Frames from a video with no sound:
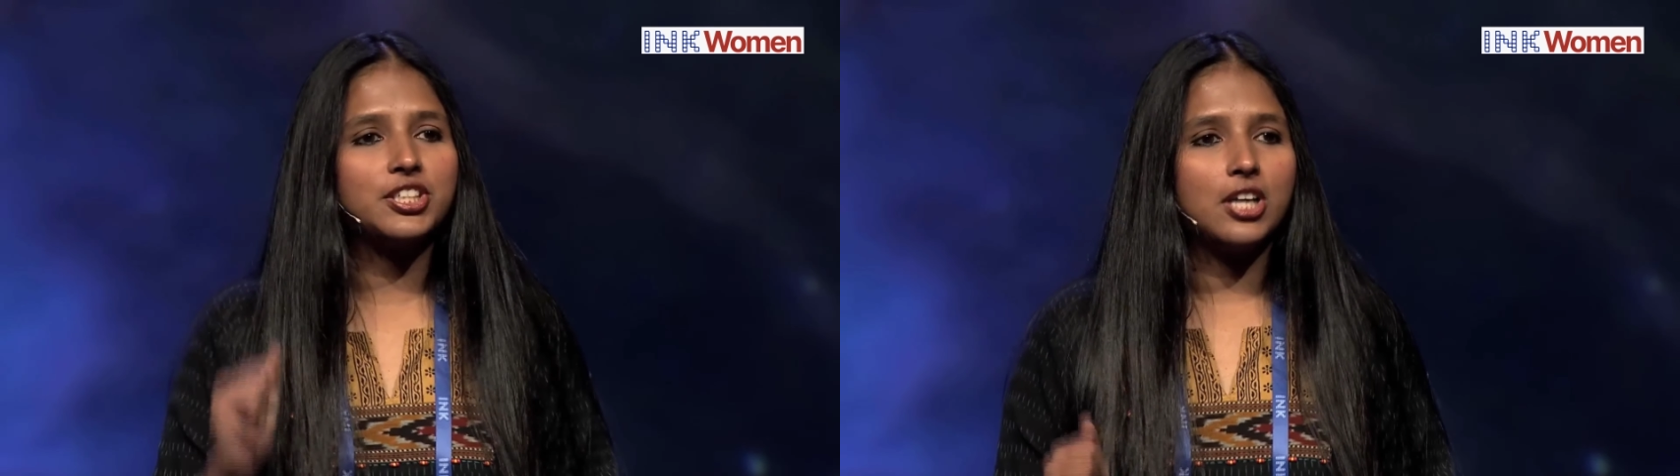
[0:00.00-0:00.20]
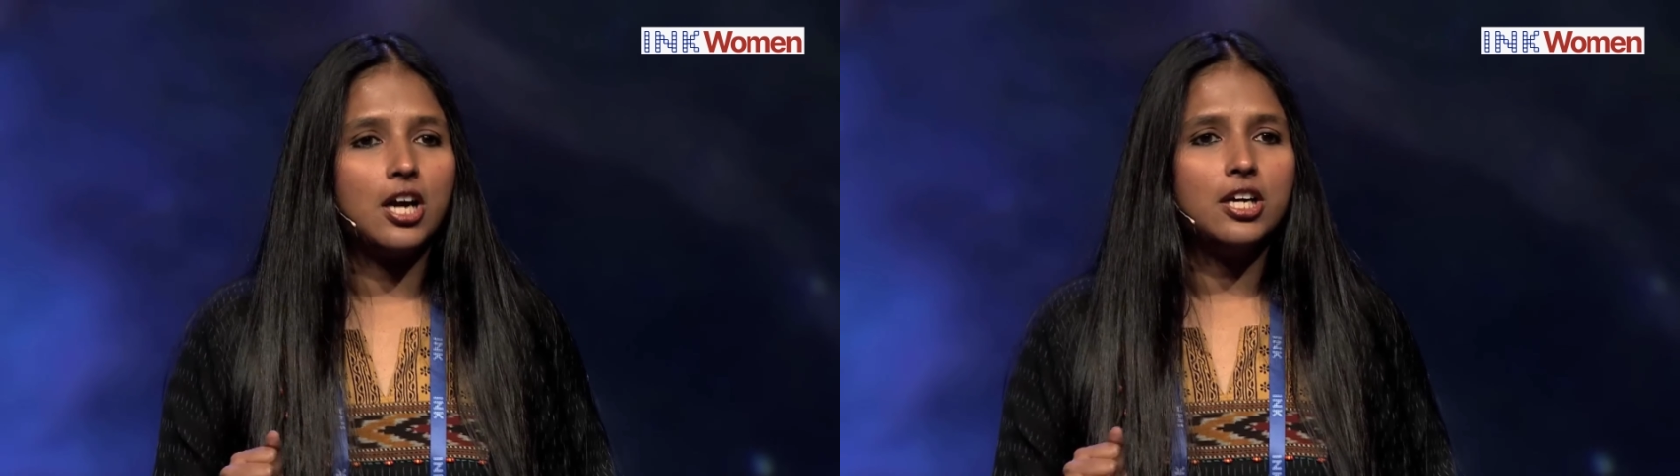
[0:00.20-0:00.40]

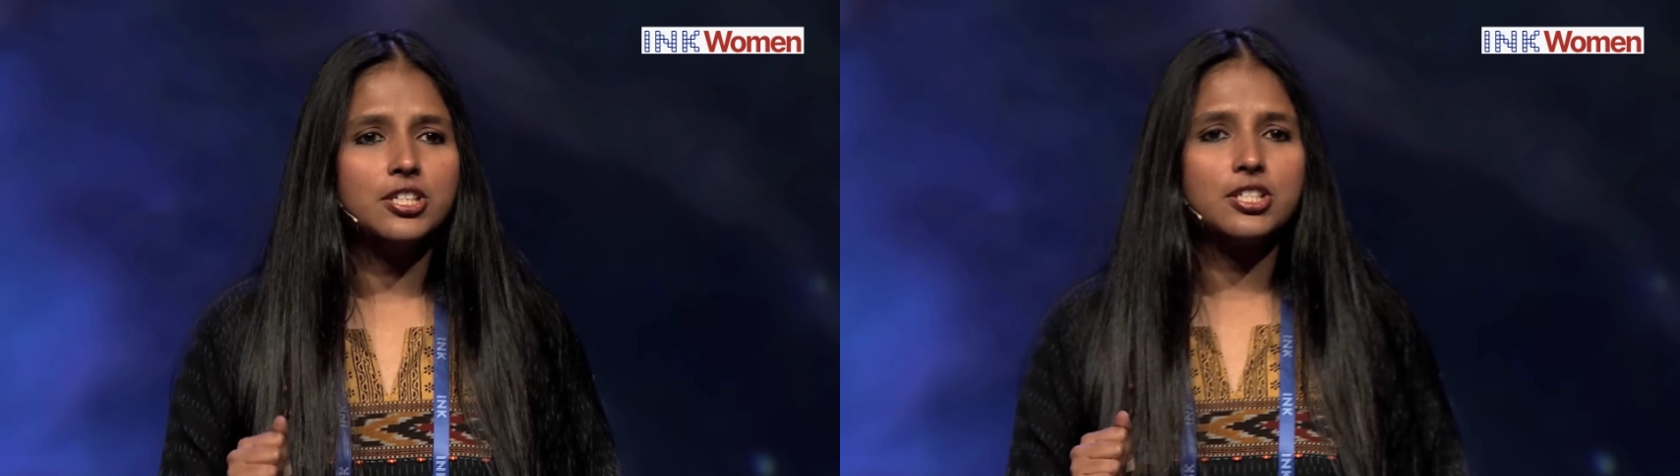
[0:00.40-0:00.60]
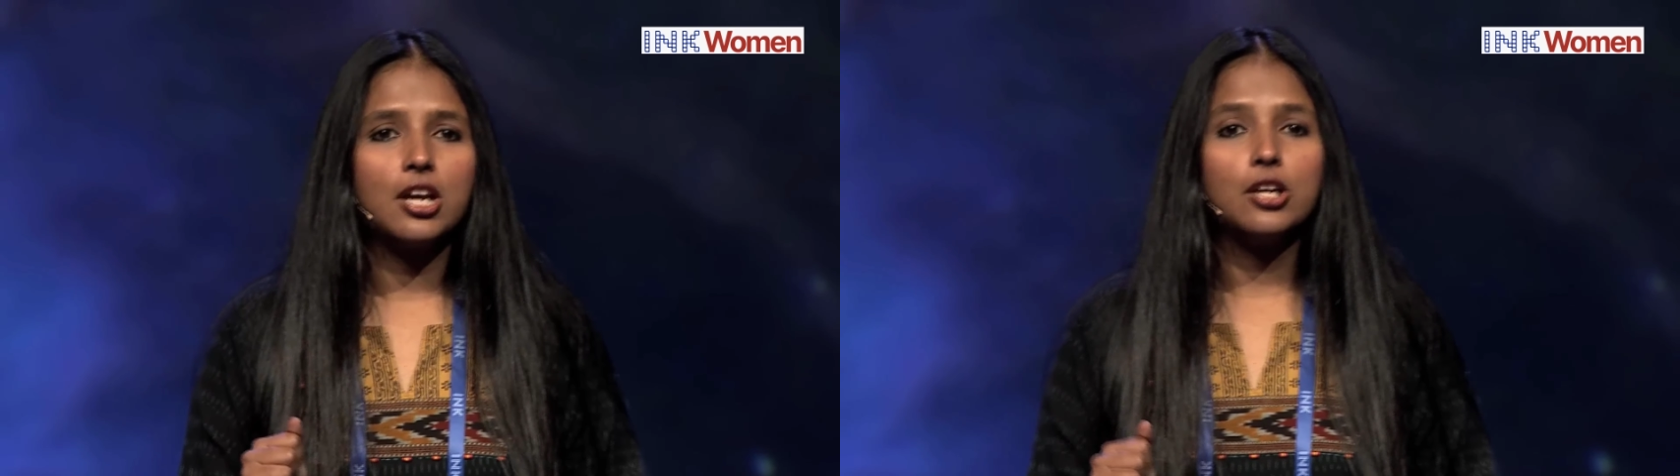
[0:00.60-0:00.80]

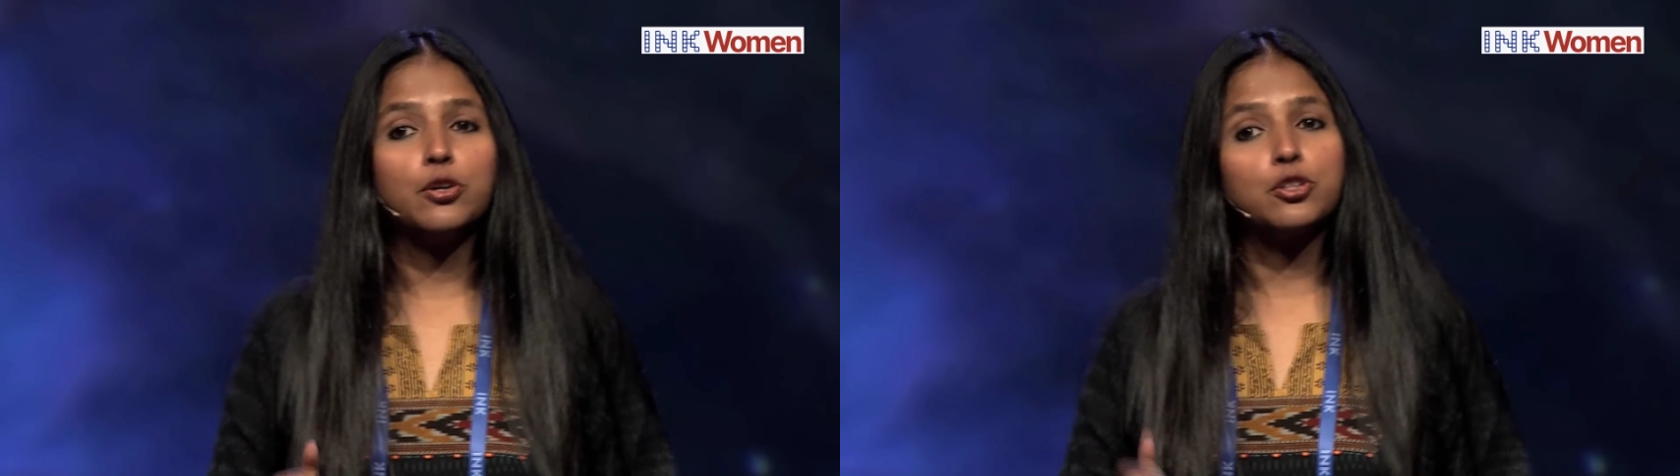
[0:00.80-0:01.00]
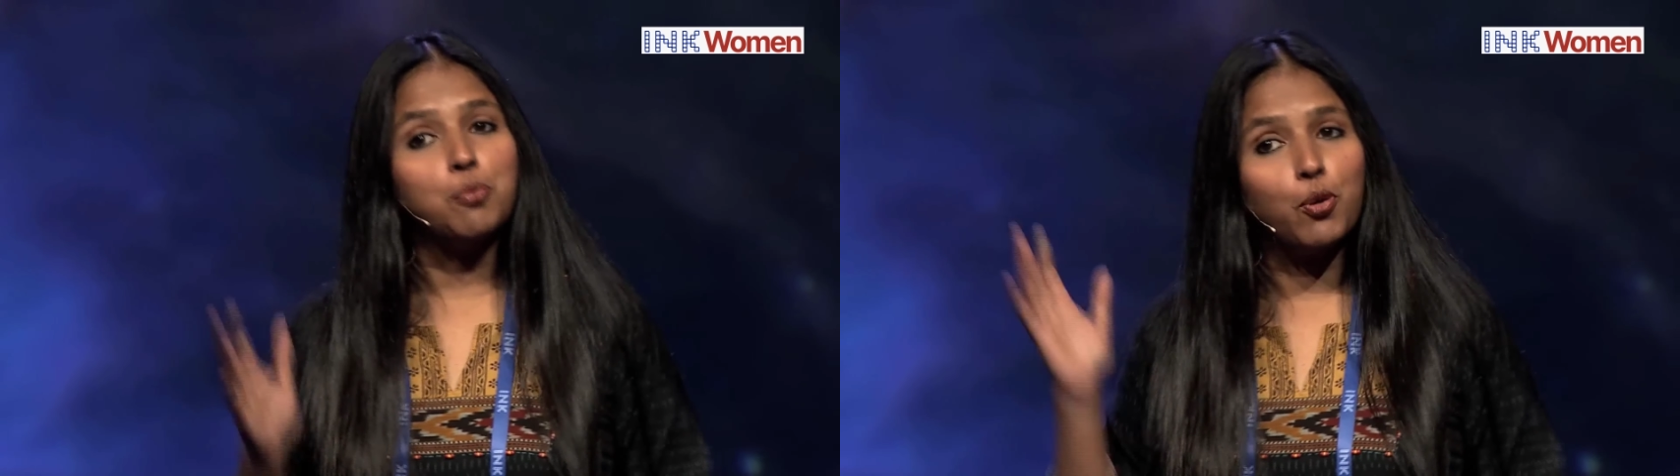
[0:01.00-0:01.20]
stars
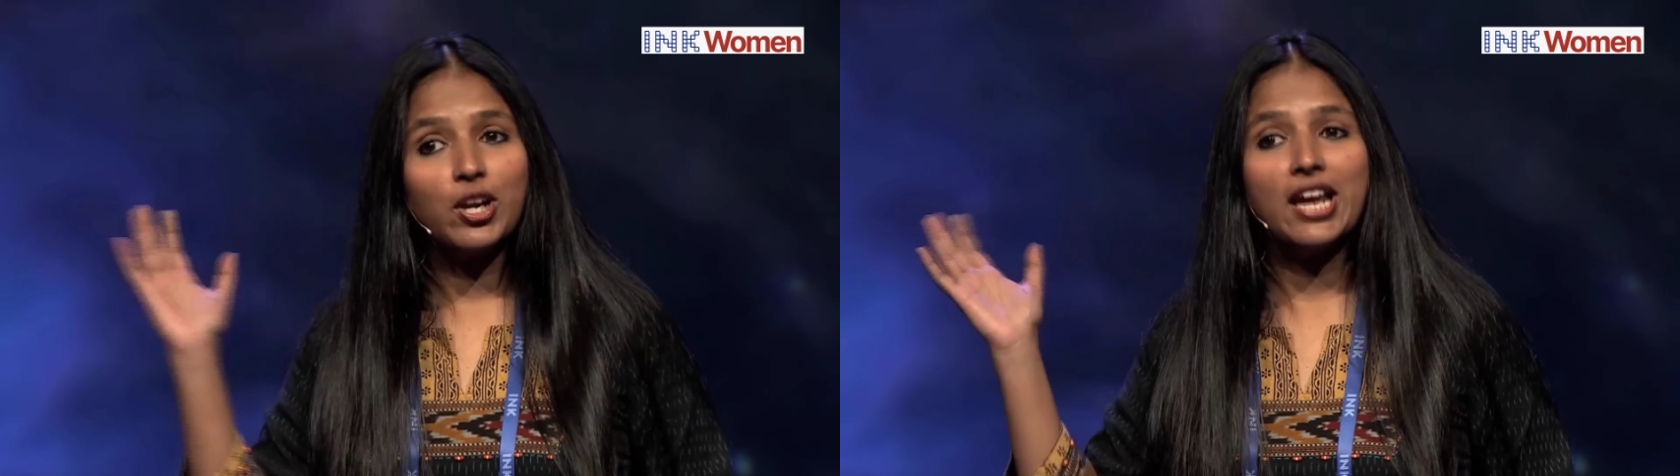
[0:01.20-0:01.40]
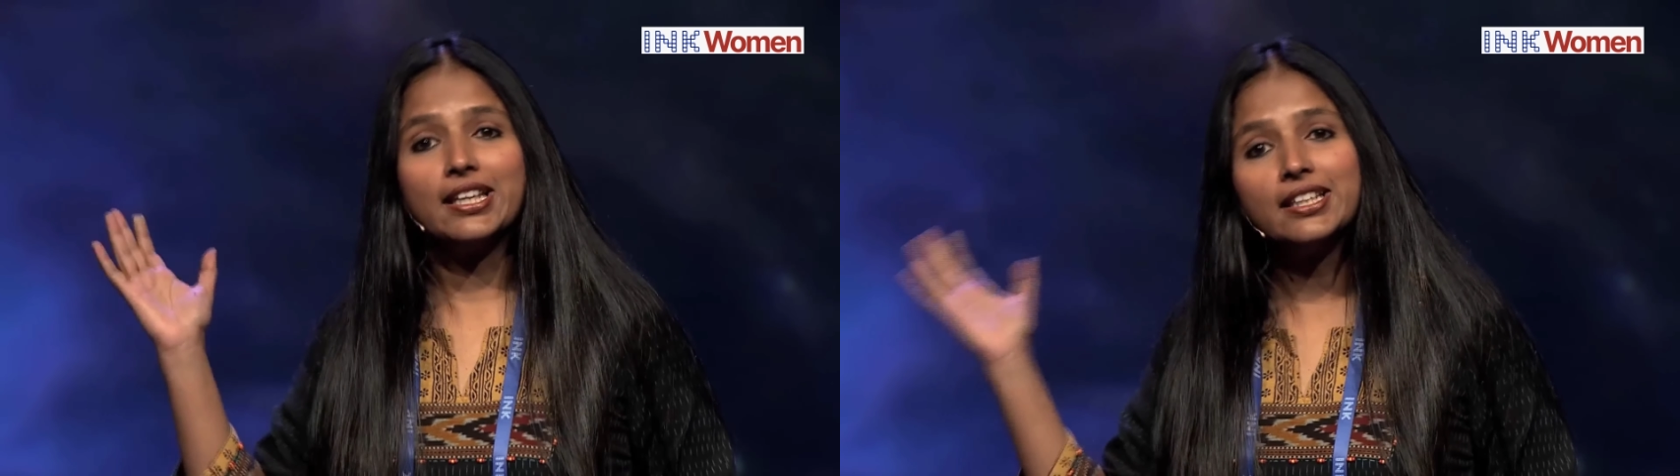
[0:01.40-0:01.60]
looked
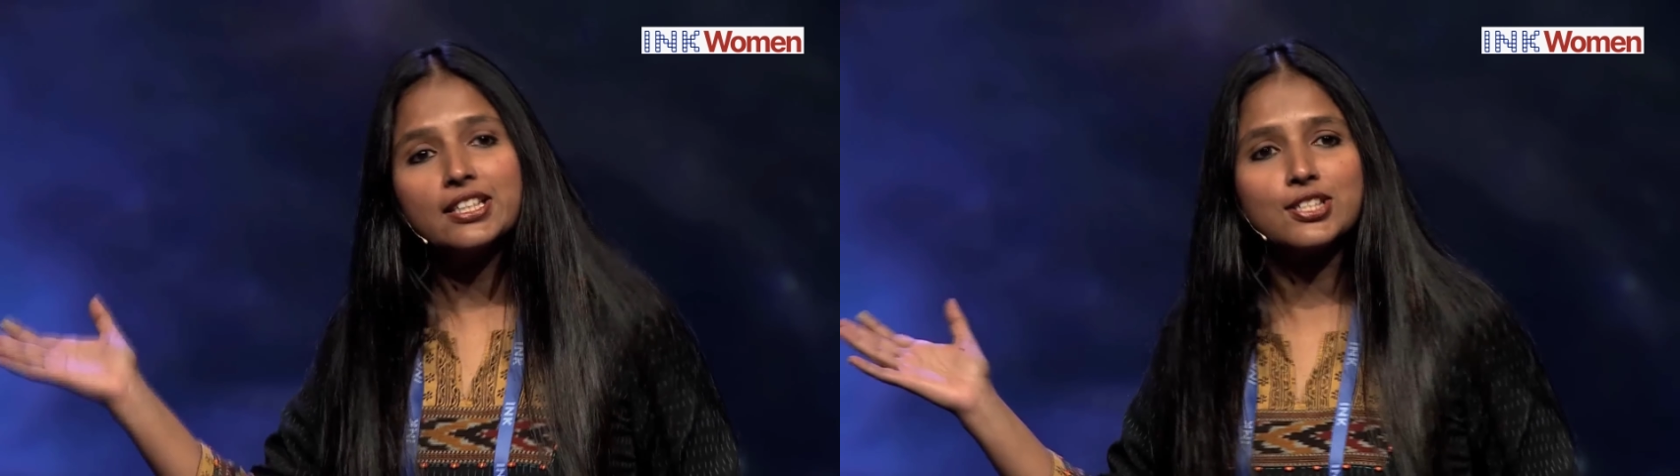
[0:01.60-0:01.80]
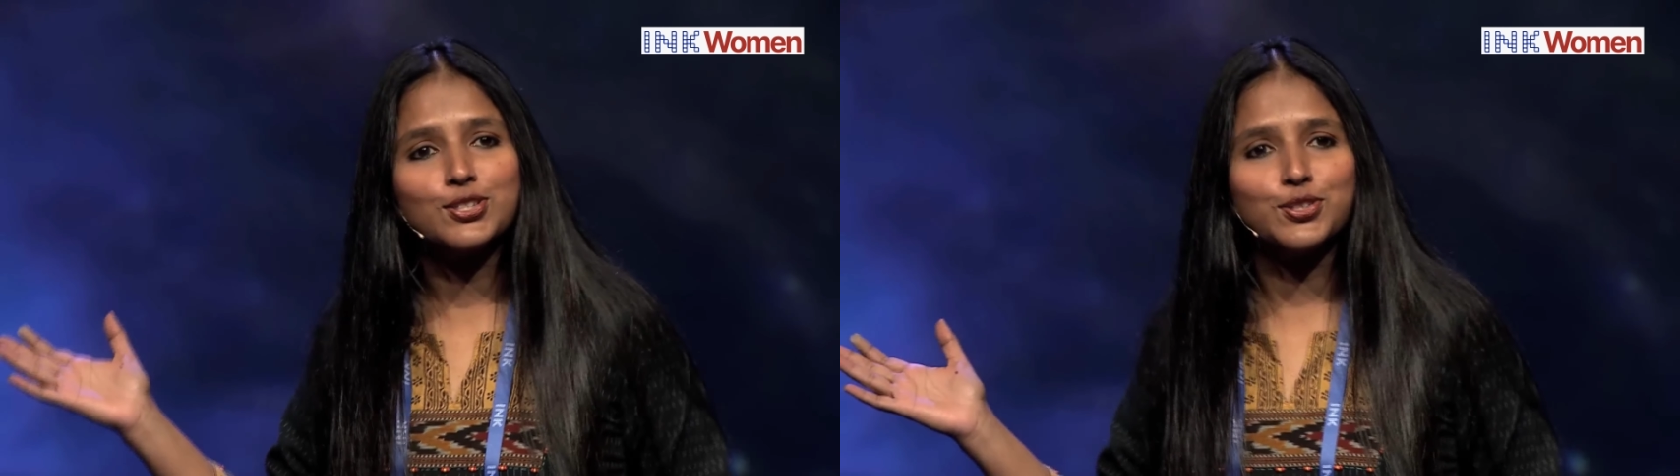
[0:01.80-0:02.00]
more like
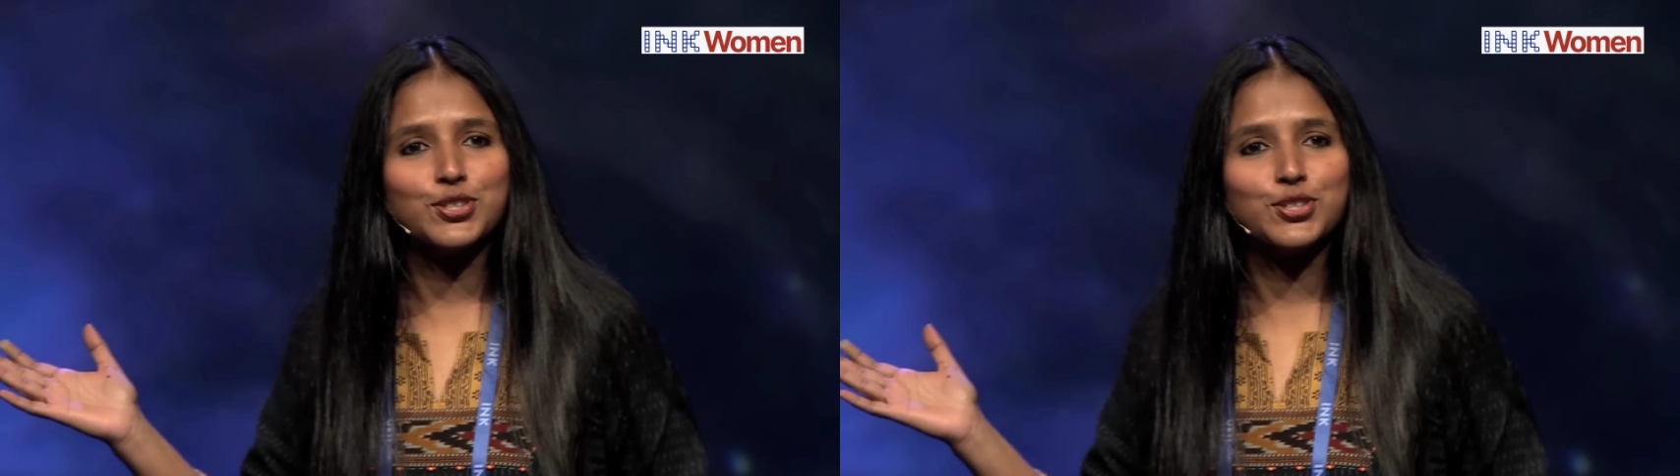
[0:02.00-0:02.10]
this to